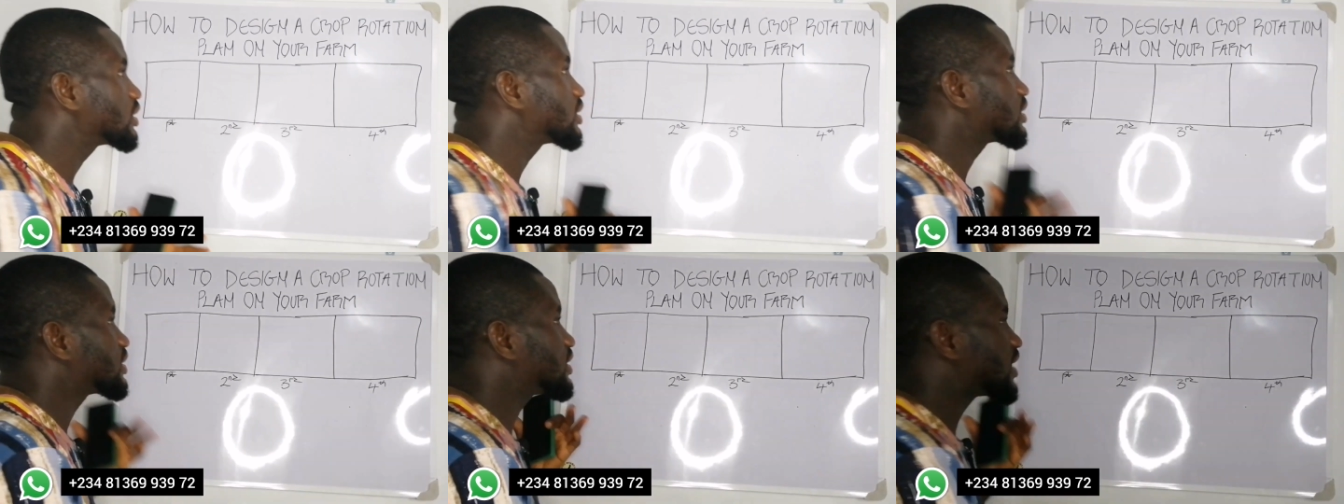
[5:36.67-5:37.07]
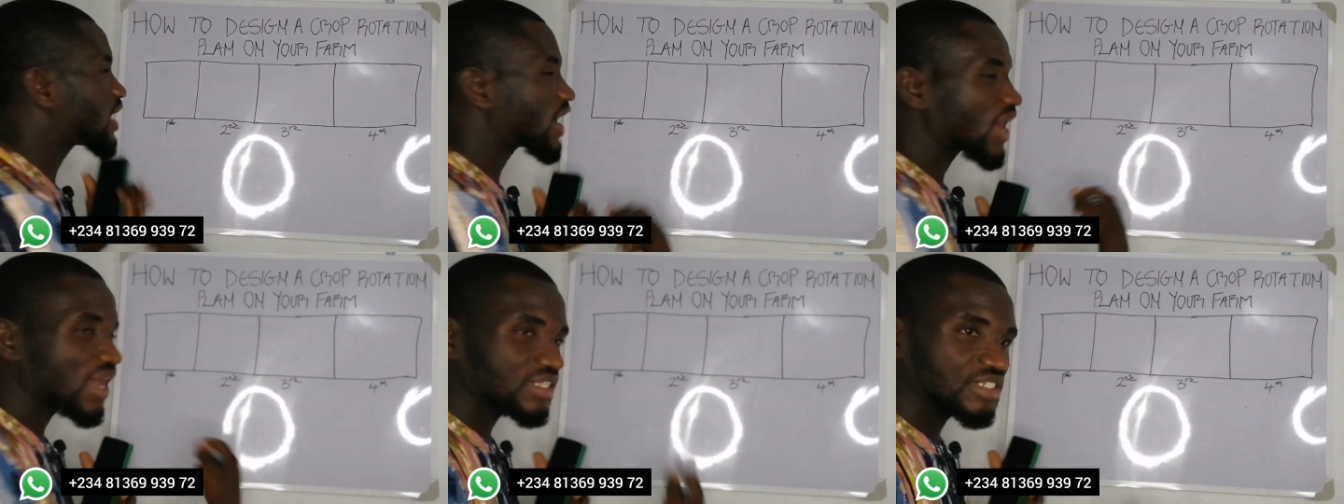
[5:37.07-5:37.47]
they
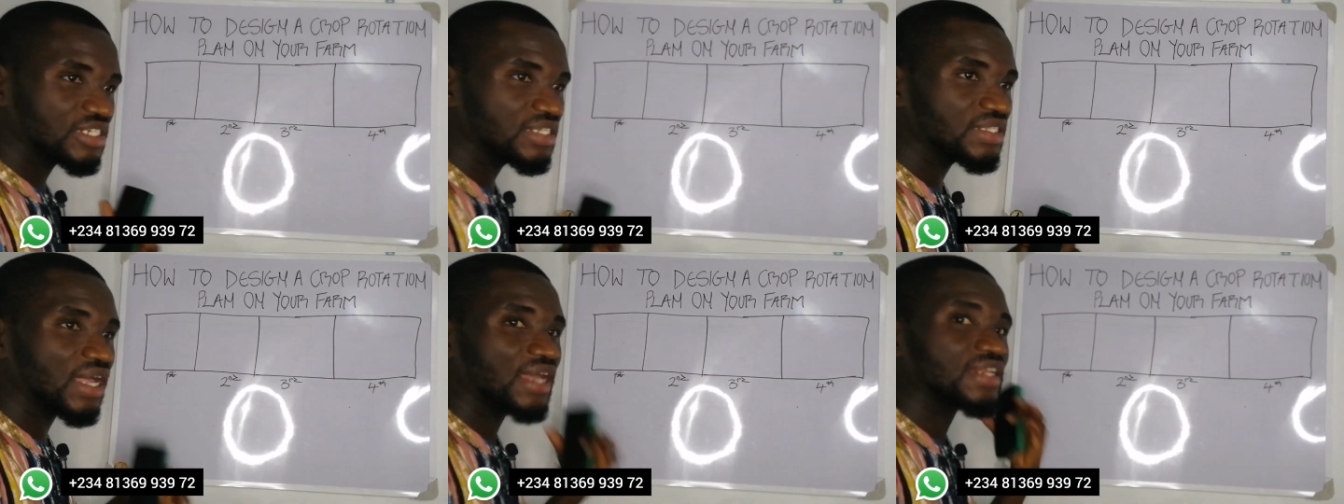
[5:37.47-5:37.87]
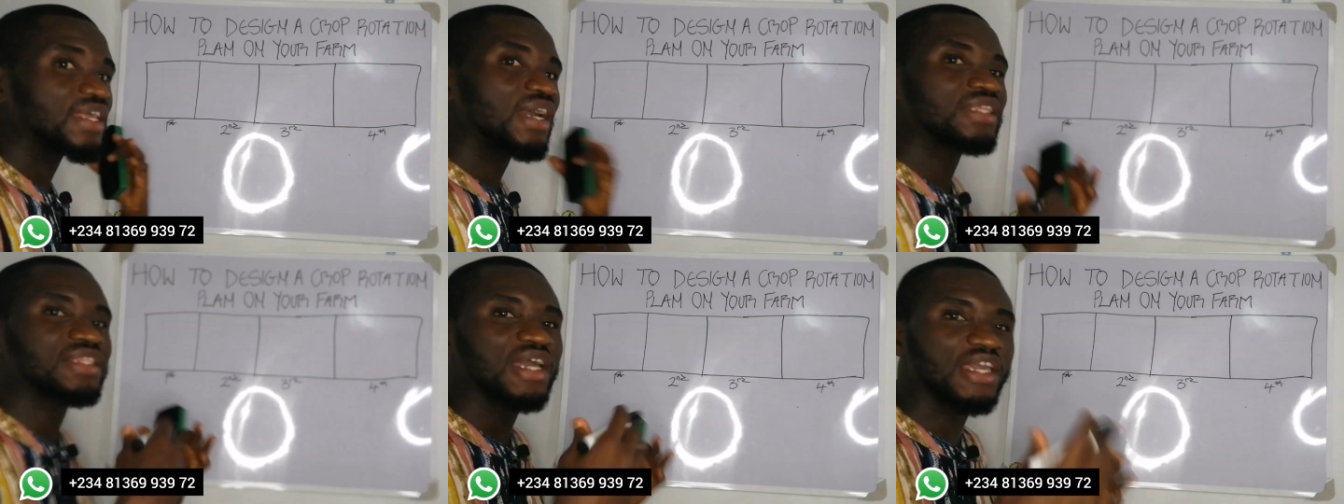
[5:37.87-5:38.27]
are hatching and they
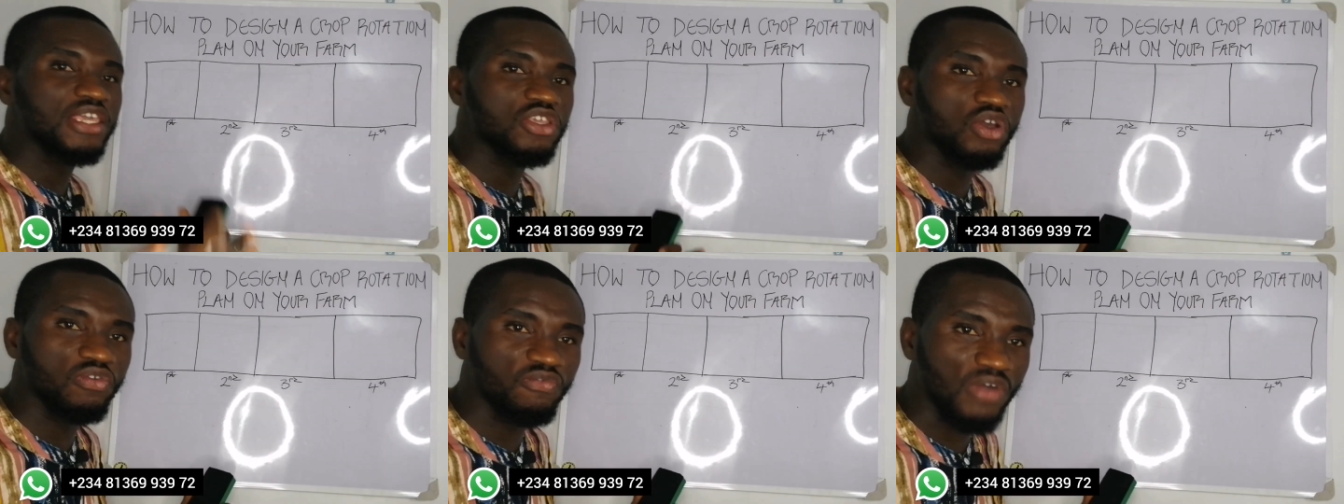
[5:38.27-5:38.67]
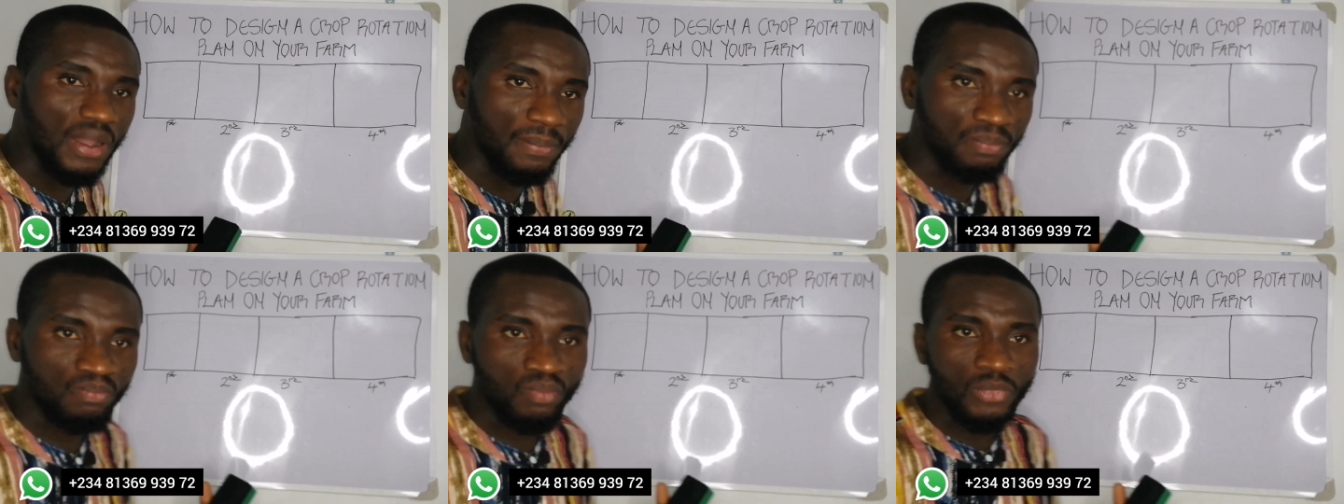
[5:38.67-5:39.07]
are attacking your
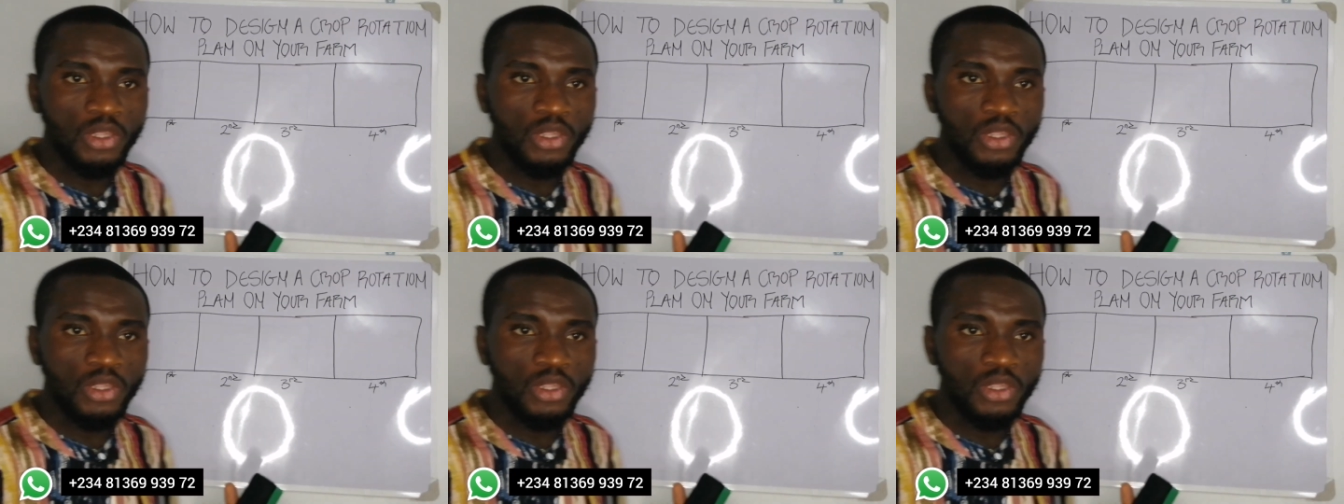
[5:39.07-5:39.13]
farm